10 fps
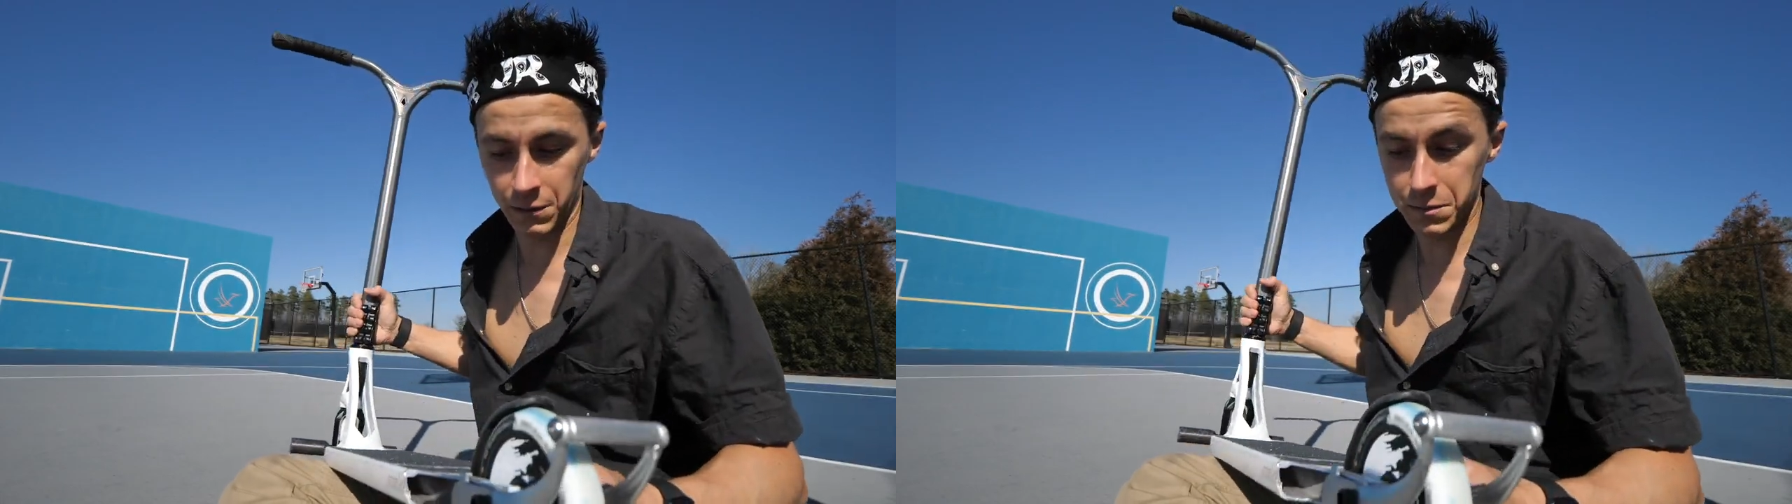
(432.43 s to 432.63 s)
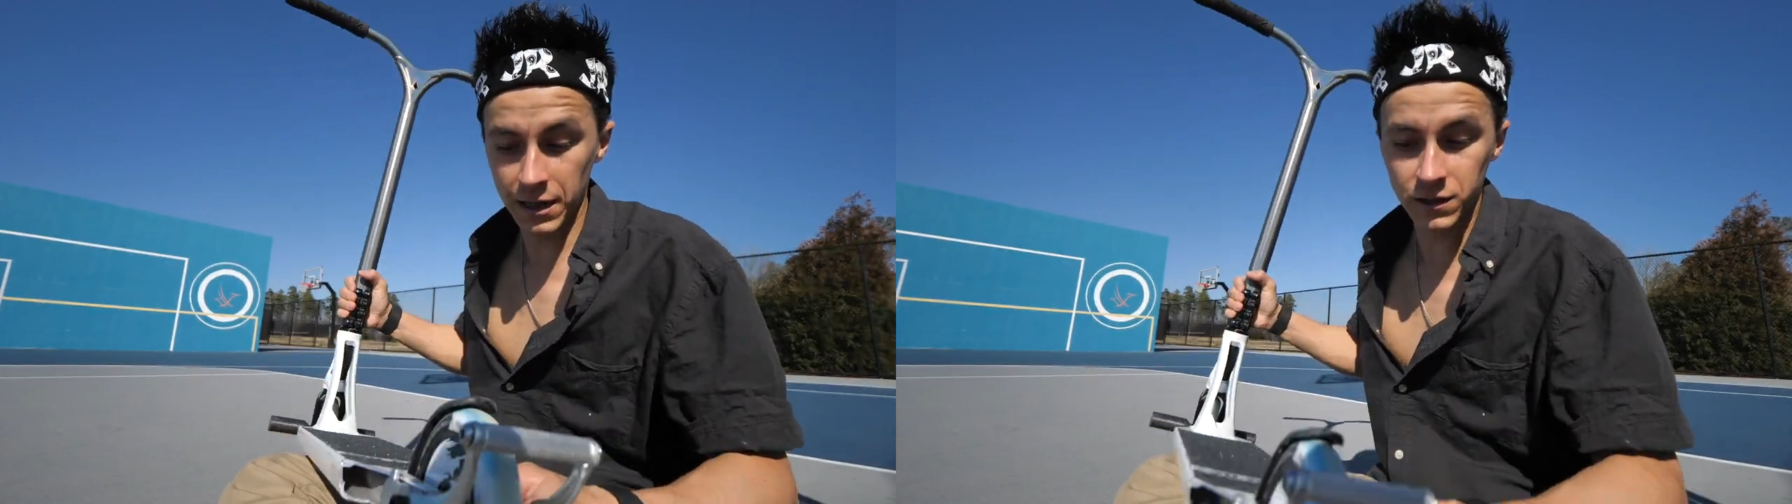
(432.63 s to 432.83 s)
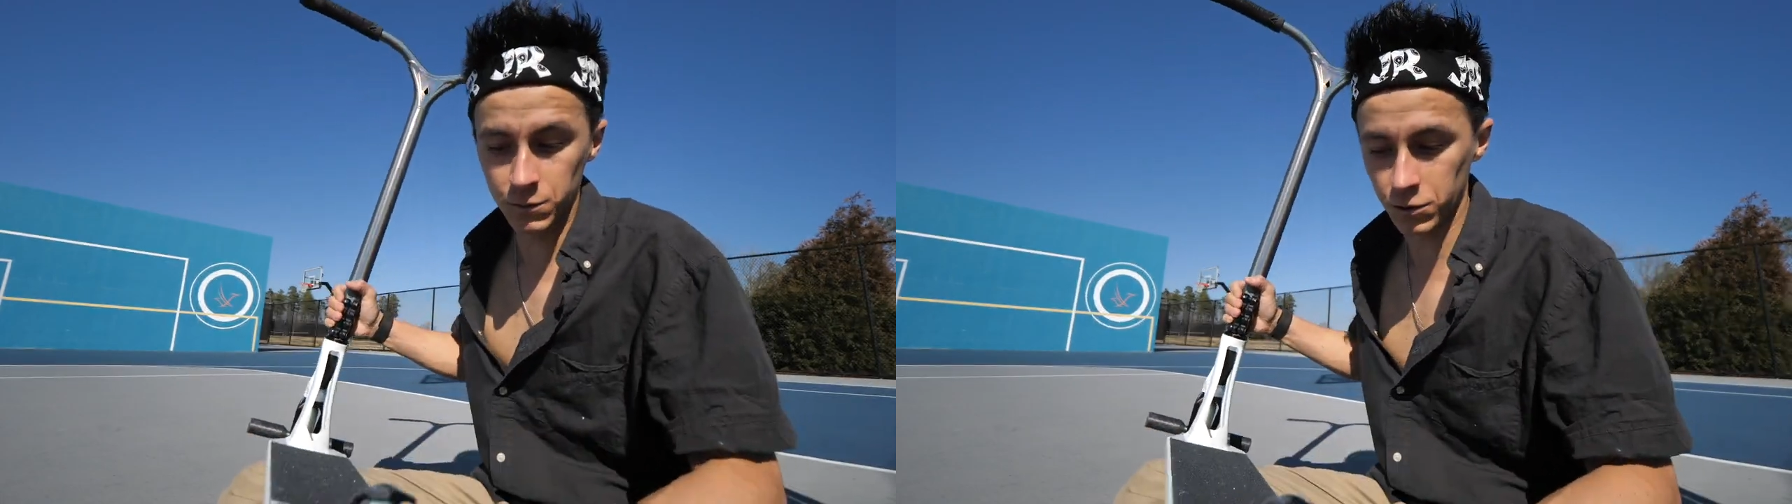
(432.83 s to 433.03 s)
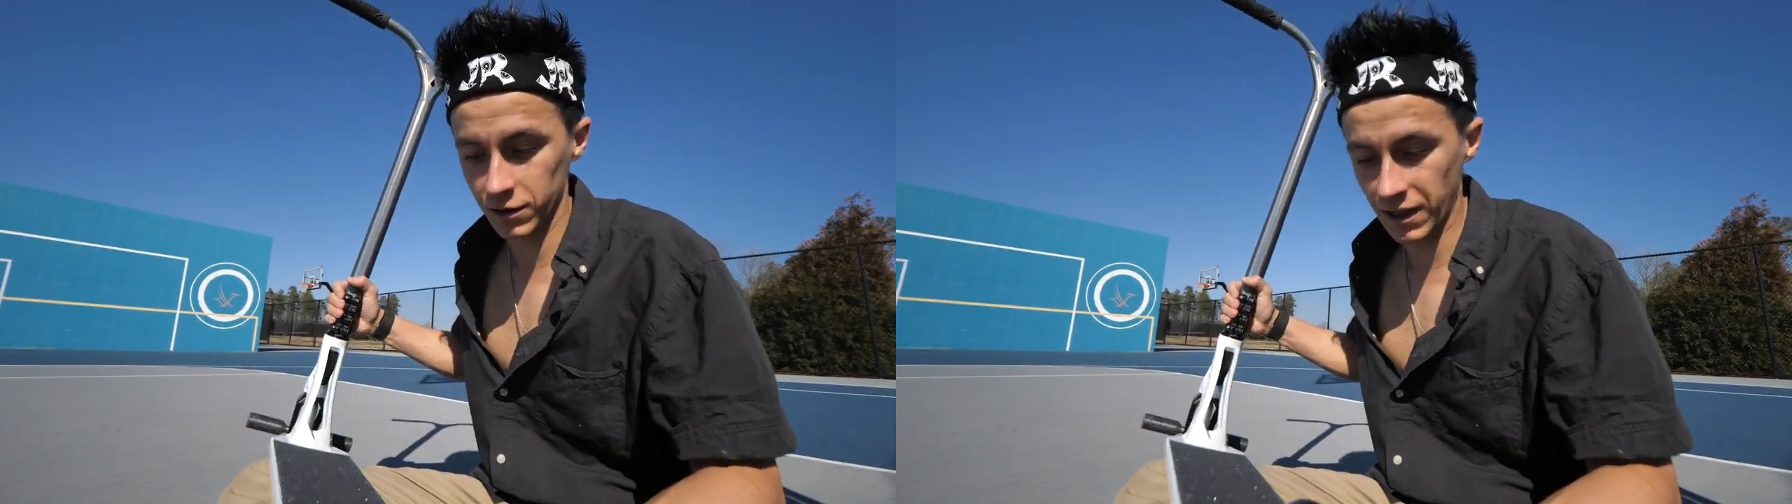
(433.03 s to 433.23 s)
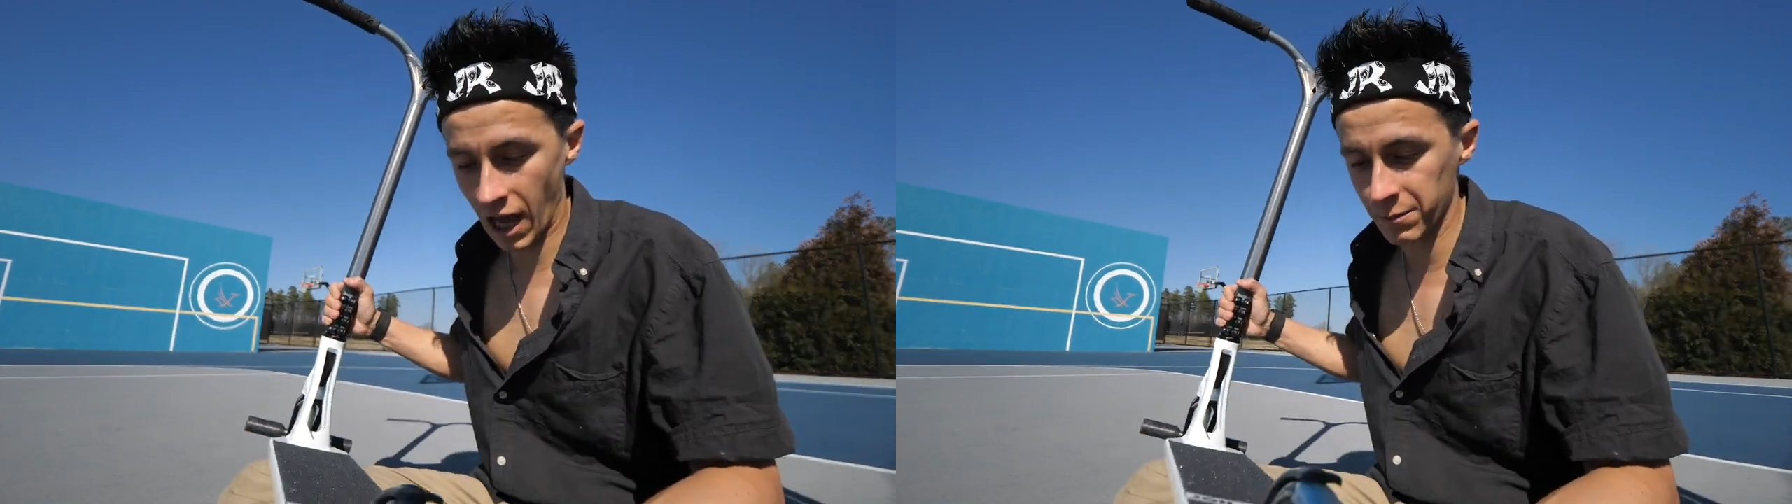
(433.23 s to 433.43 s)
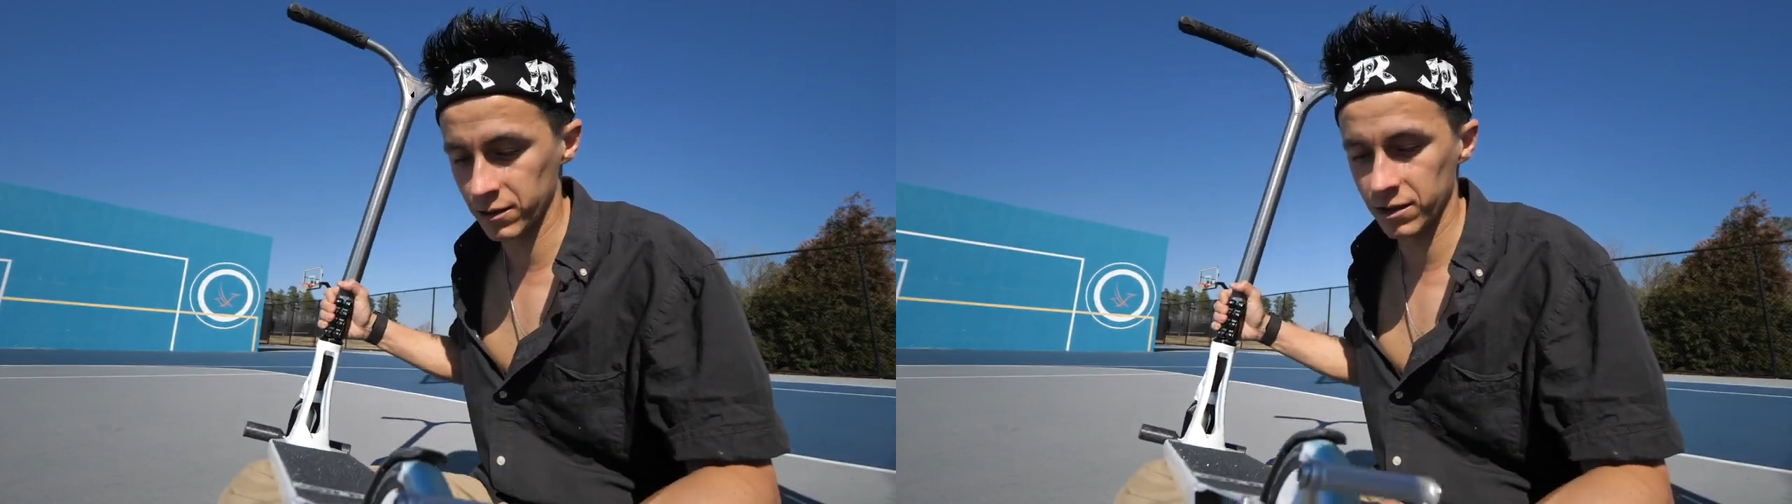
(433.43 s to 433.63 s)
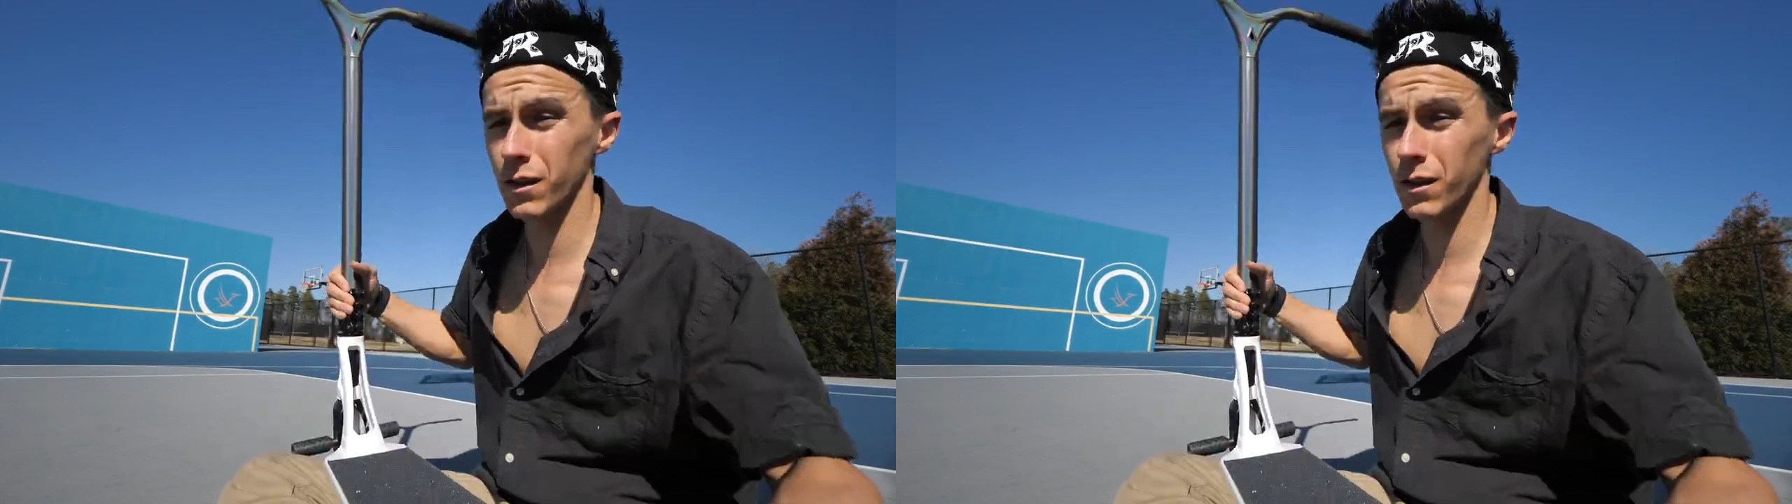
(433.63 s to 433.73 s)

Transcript: and we made some tricks happen.